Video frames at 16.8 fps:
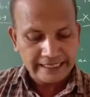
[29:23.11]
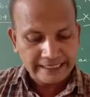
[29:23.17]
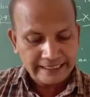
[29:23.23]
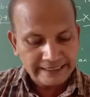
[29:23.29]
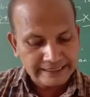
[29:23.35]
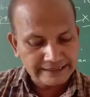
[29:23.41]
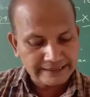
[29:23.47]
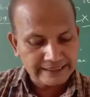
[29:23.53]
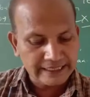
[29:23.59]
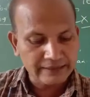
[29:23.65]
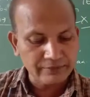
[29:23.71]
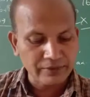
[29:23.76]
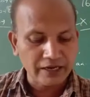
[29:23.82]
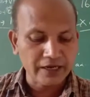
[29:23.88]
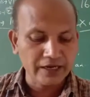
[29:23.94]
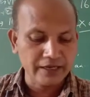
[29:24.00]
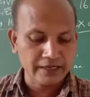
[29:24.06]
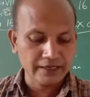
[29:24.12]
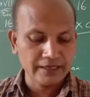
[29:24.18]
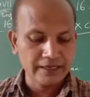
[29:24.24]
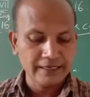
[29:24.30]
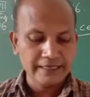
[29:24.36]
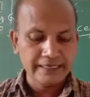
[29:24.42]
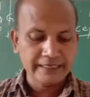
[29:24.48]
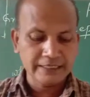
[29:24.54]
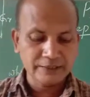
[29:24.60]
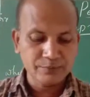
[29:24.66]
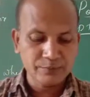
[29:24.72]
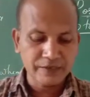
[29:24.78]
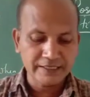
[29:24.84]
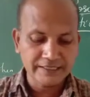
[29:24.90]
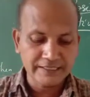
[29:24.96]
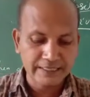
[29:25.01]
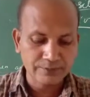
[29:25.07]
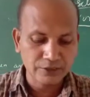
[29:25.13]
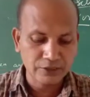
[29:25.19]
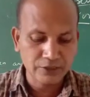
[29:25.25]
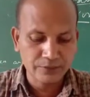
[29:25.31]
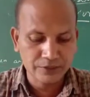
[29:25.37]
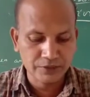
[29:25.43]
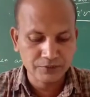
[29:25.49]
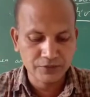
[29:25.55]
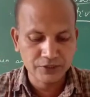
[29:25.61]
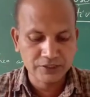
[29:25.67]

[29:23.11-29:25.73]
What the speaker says: is, am, are, it is placed after the verb.